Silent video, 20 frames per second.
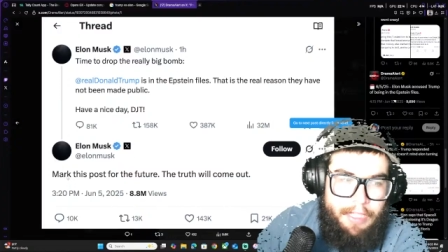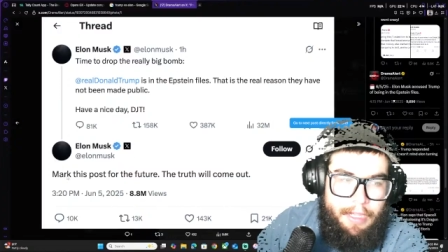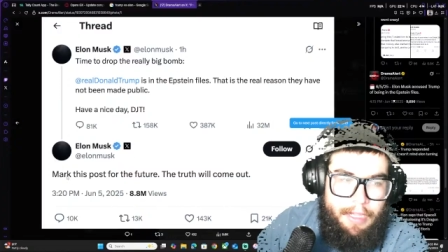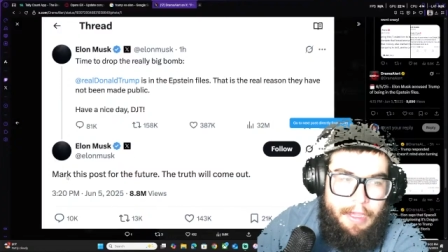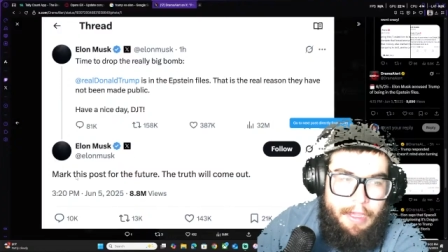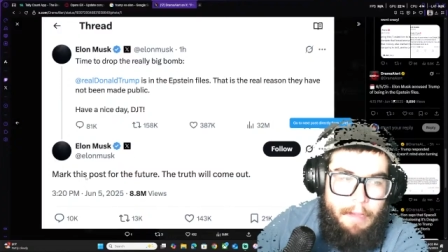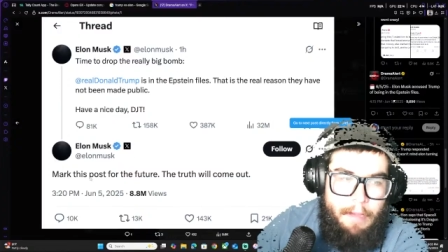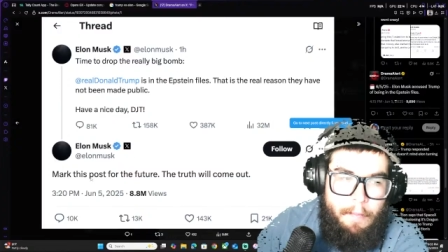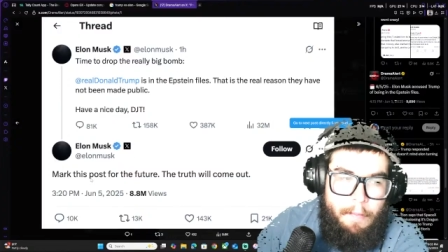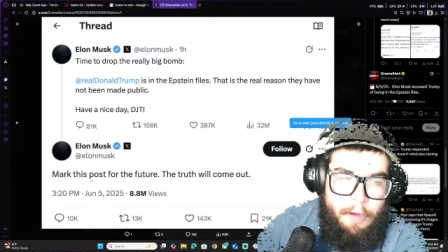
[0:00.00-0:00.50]

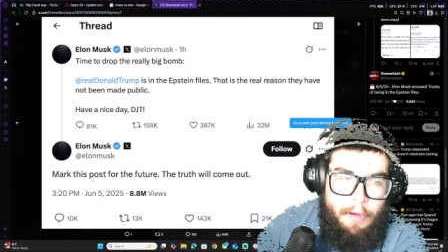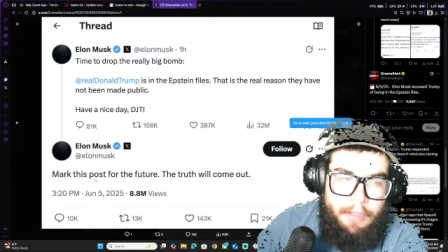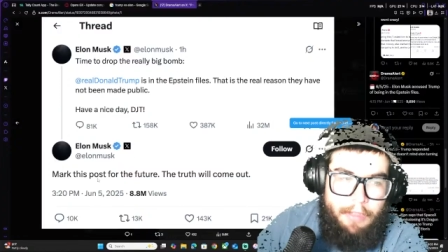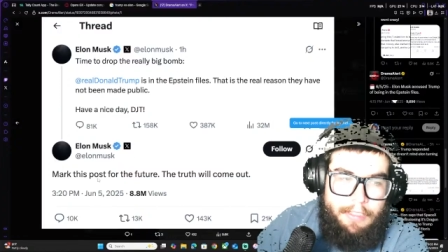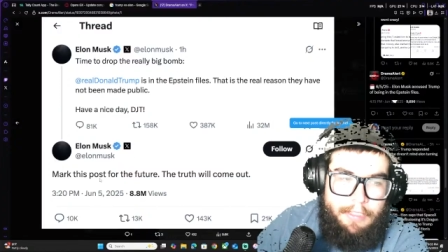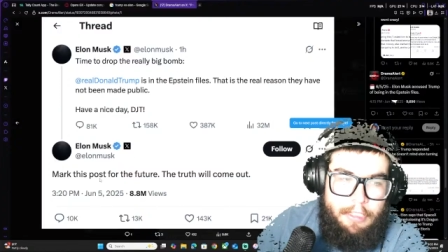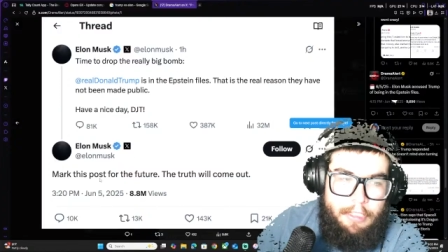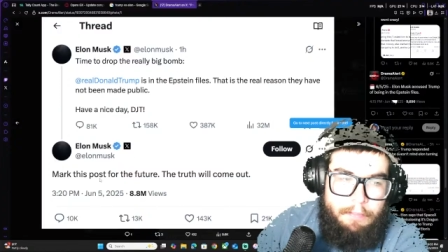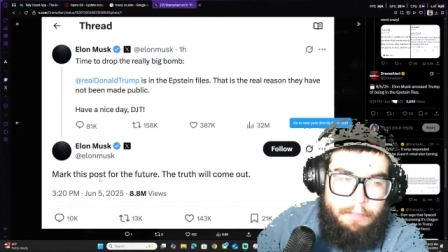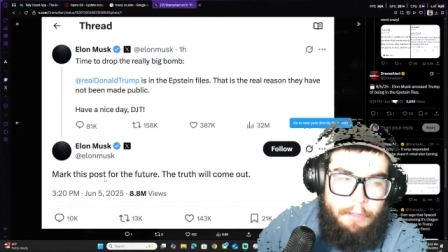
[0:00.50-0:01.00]
"Mark this
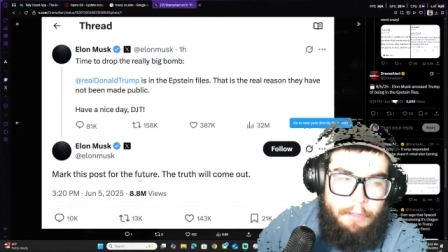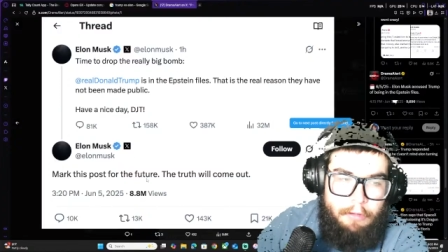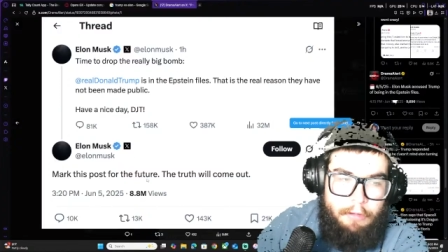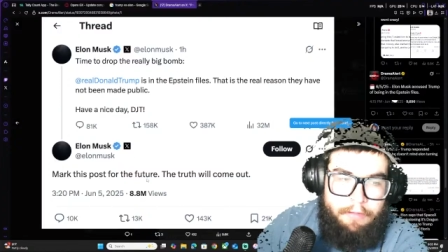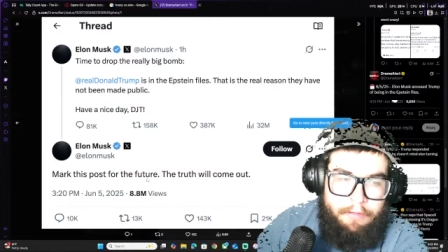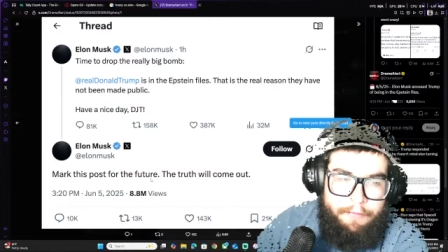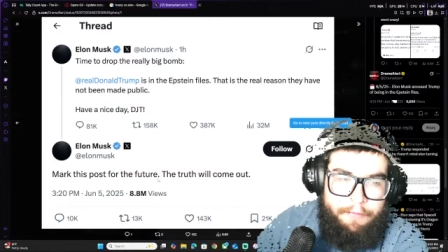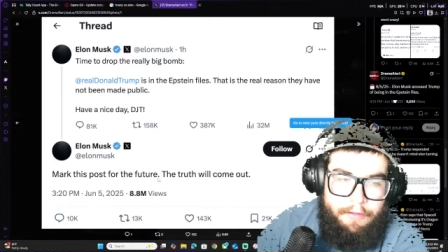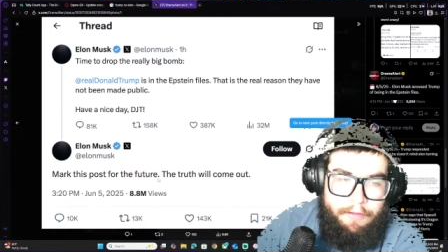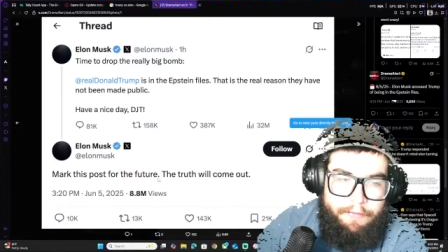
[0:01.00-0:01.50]
post for
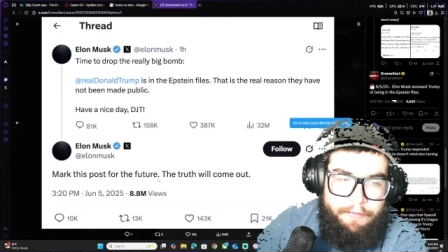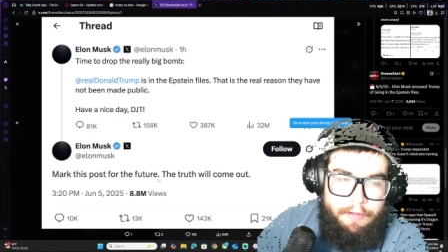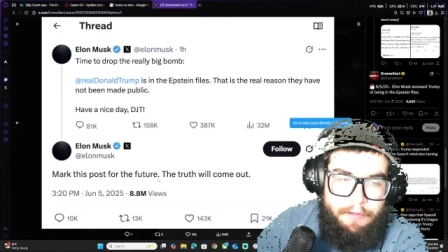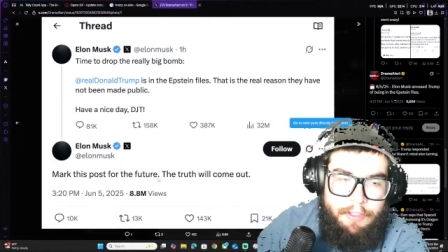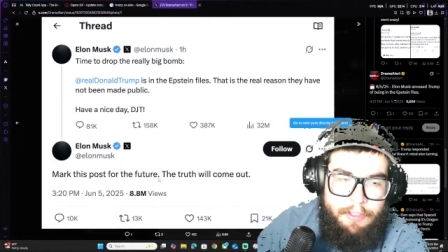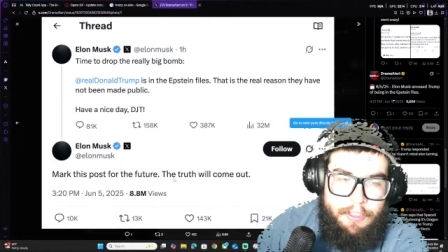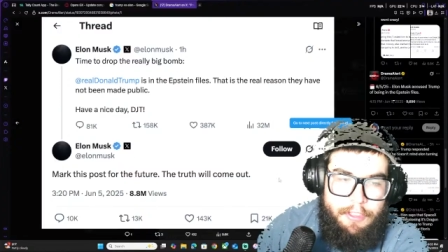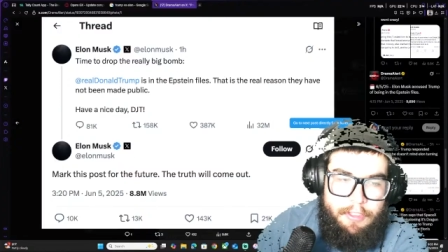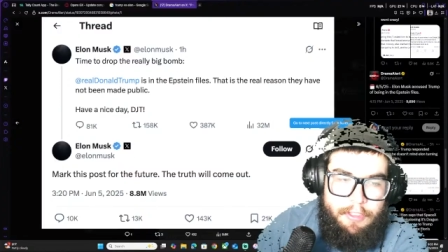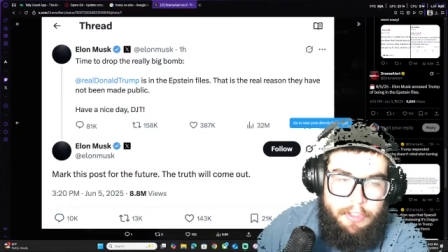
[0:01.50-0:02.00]
the future.
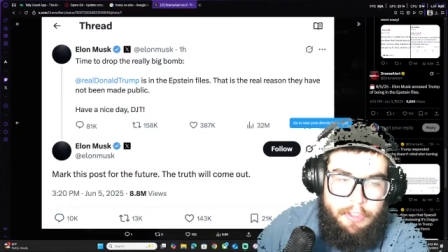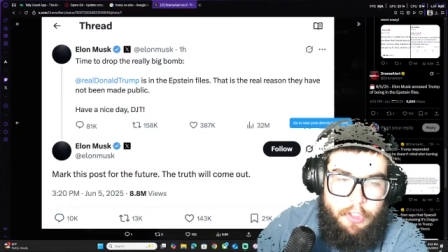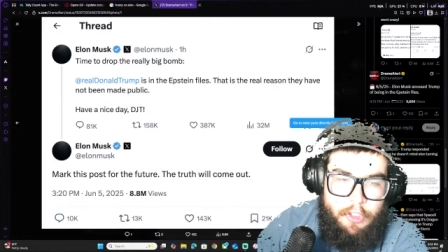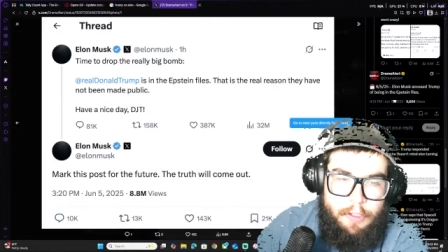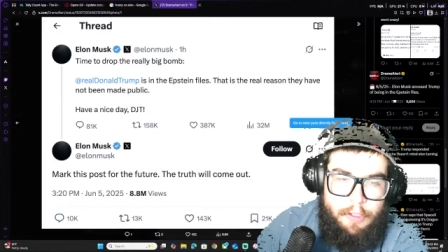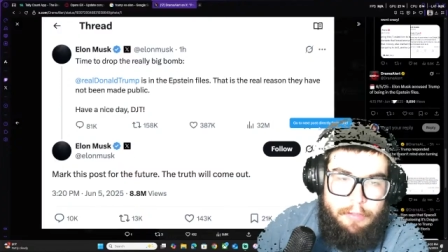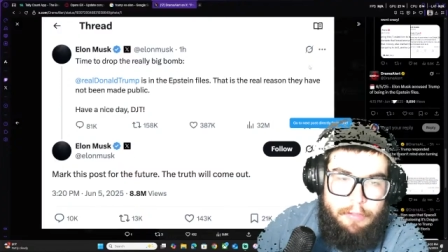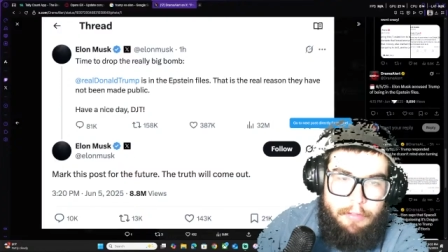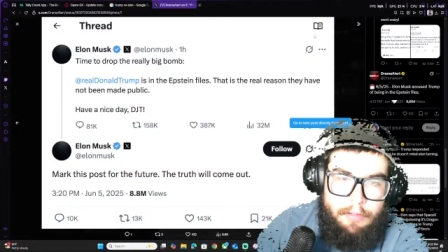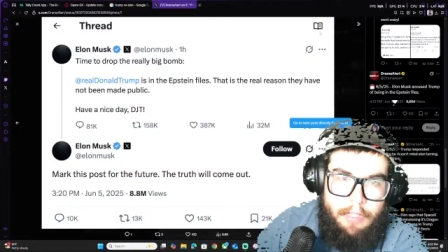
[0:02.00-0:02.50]
The truth will
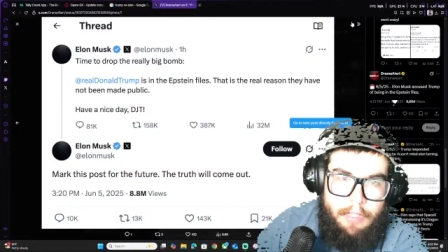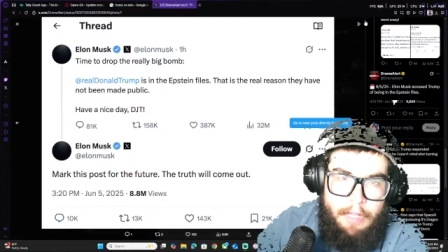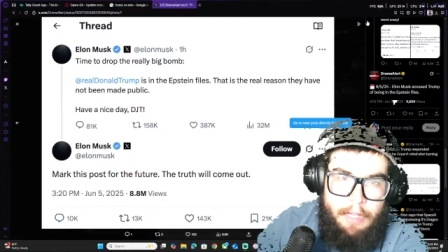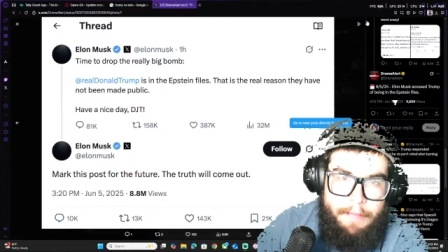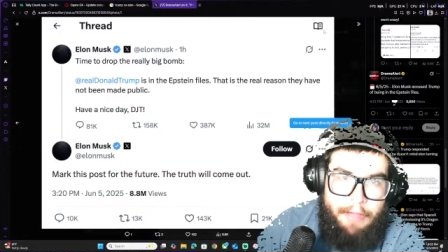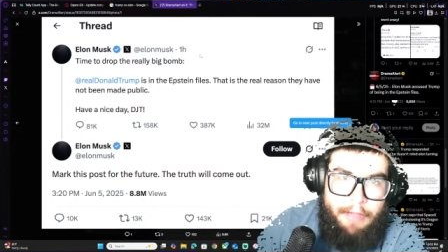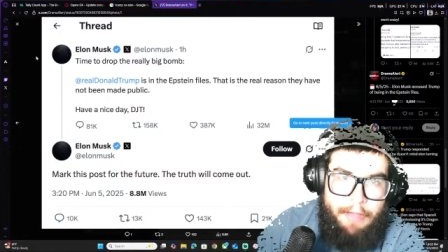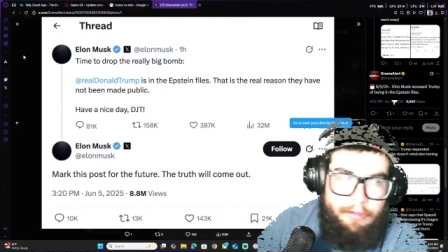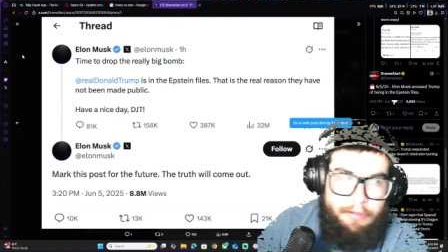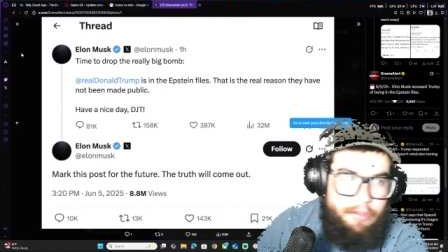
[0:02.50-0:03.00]
come out
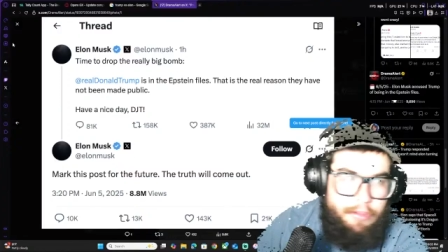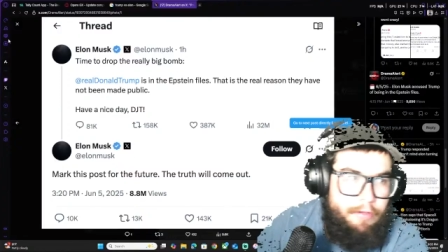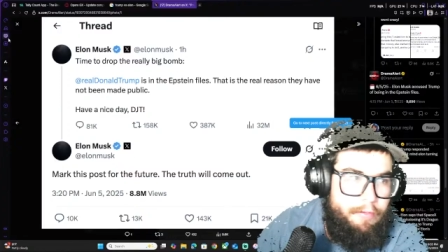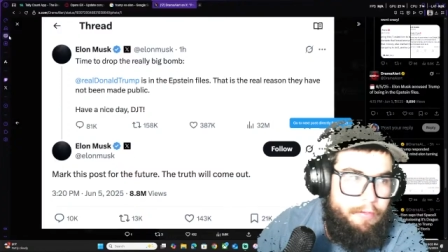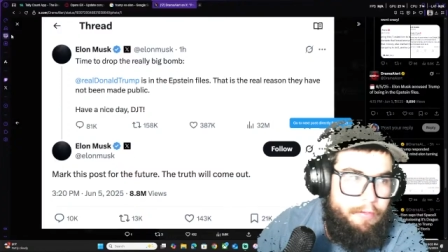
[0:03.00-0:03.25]
soon."